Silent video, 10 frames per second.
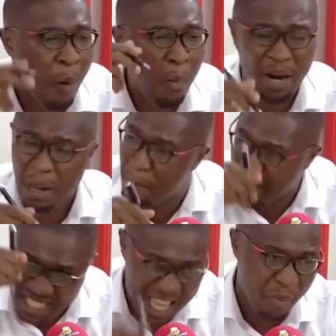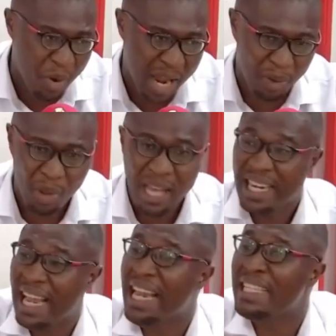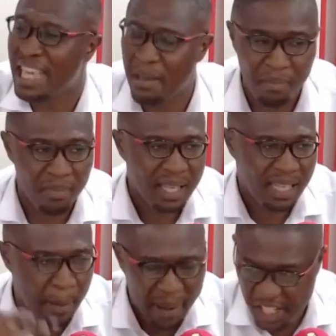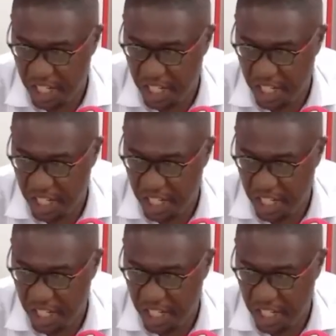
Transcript: ne best game we no. The next game, ye benche.